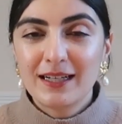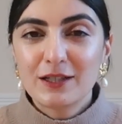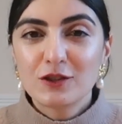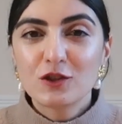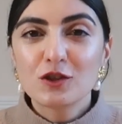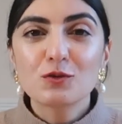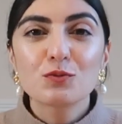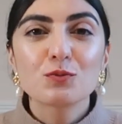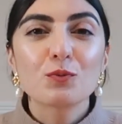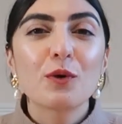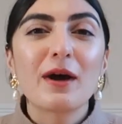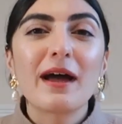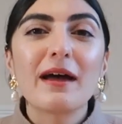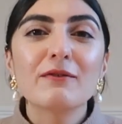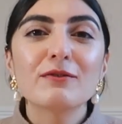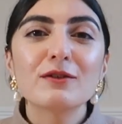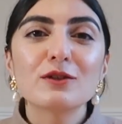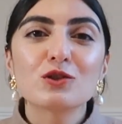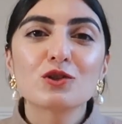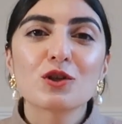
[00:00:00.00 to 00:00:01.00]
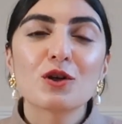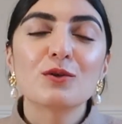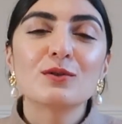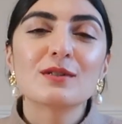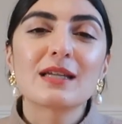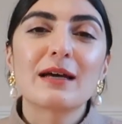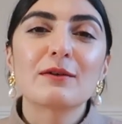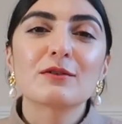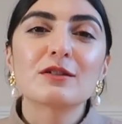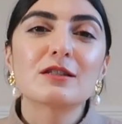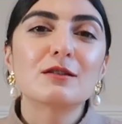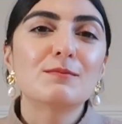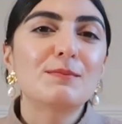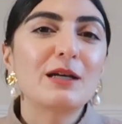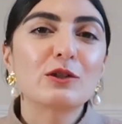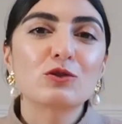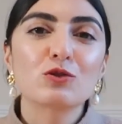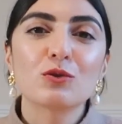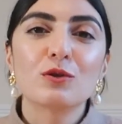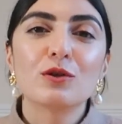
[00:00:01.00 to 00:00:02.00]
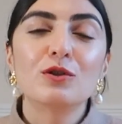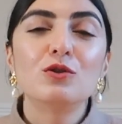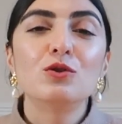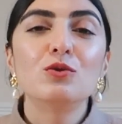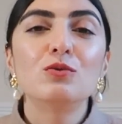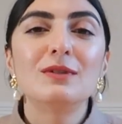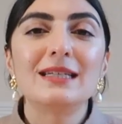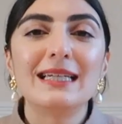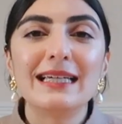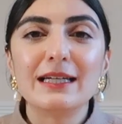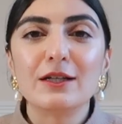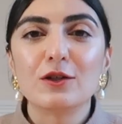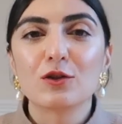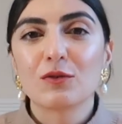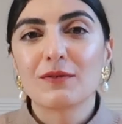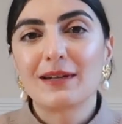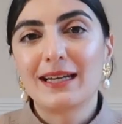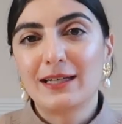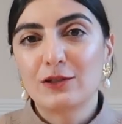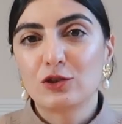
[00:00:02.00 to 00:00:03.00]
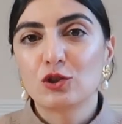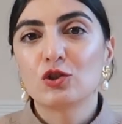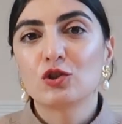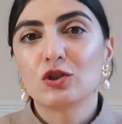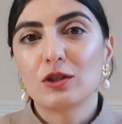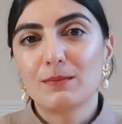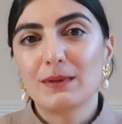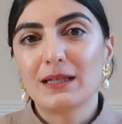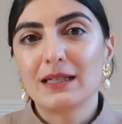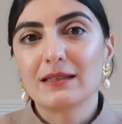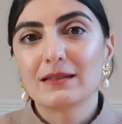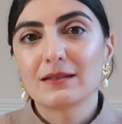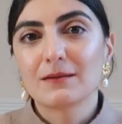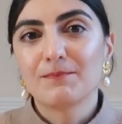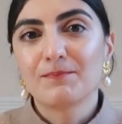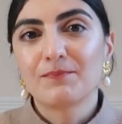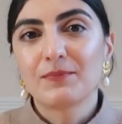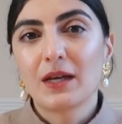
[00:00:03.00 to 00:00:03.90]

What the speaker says: just whatever shows how special and unique your relationship is.